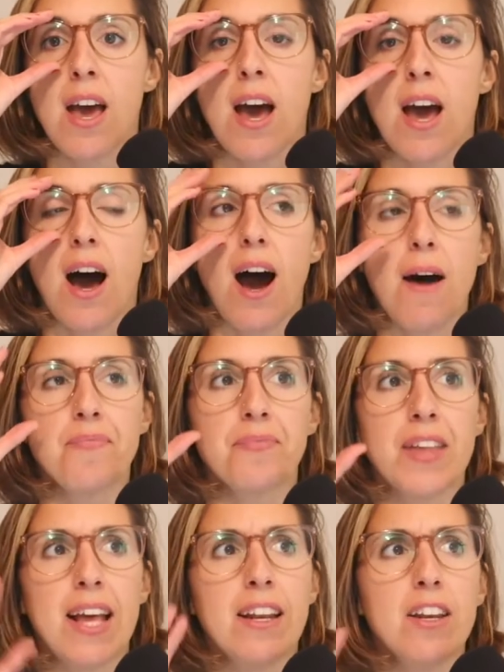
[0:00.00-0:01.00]
A
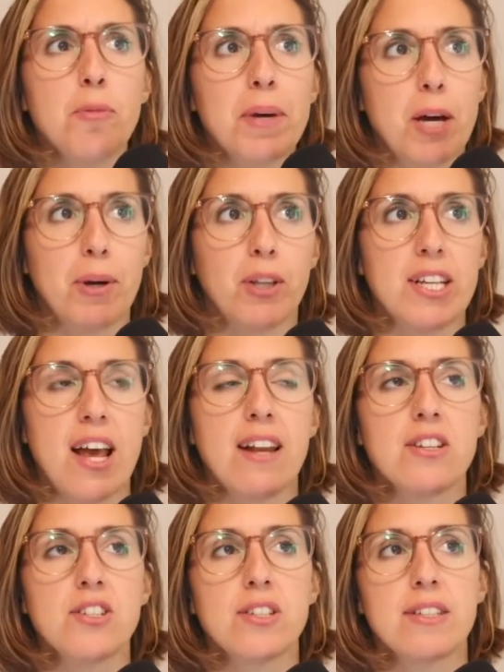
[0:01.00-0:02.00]
little bit about the
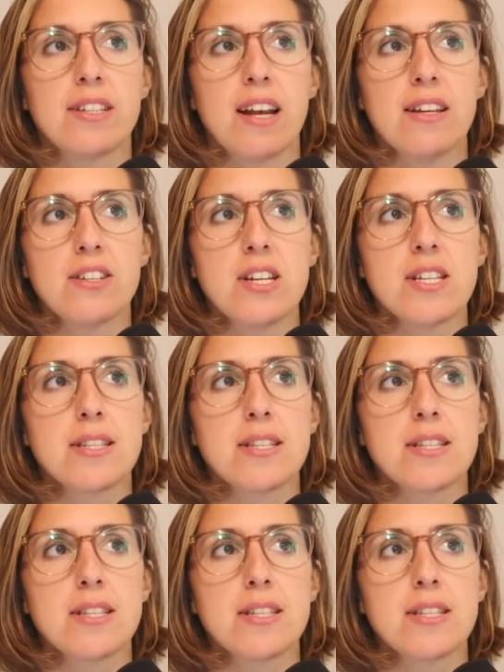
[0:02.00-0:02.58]
challenge. The challenge is